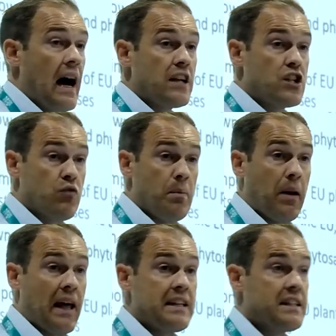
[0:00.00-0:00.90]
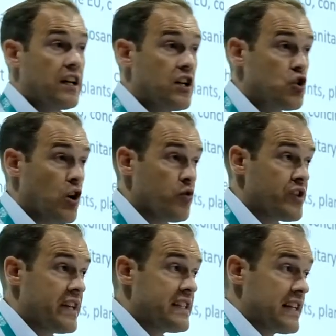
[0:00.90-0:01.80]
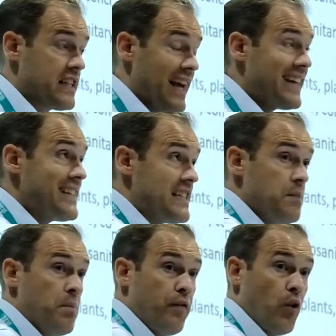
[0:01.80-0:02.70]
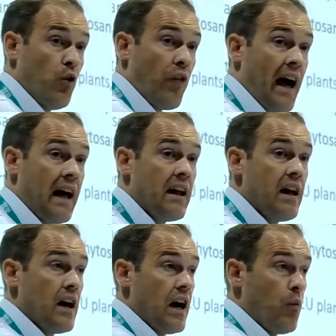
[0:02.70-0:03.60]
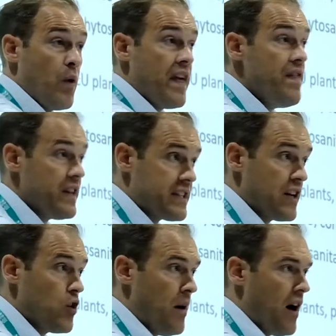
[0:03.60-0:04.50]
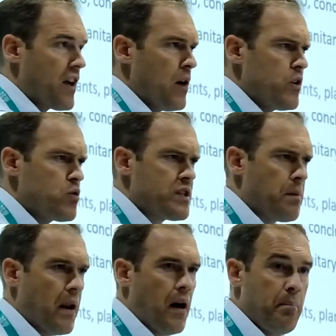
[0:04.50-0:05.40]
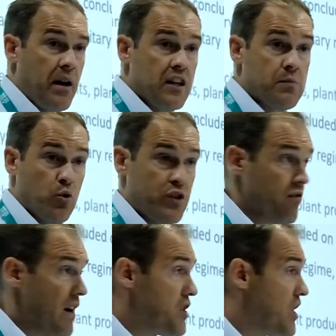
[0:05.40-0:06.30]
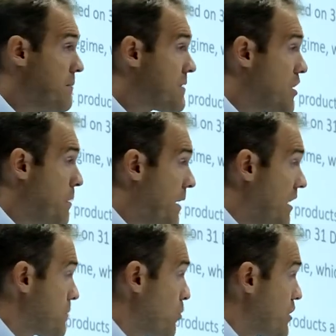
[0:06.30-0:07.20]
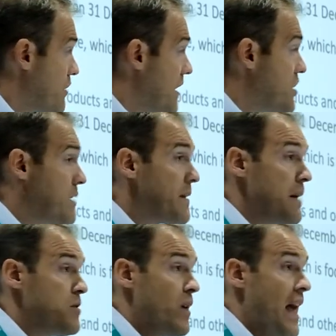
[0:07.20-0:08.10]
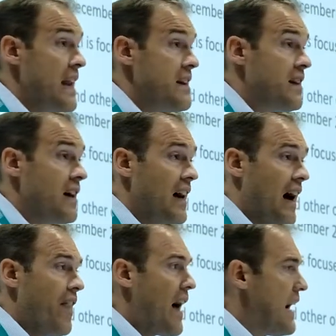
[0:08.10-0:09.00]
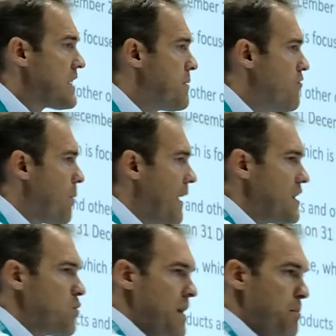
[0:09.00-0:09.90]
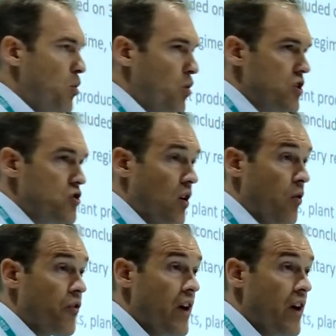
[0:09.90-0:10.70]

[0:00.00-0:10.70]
to replace the controls that existed before that within the single market, which was the plant passporting regime. So the passporting regime came to an end, and that has been replaced with import controls.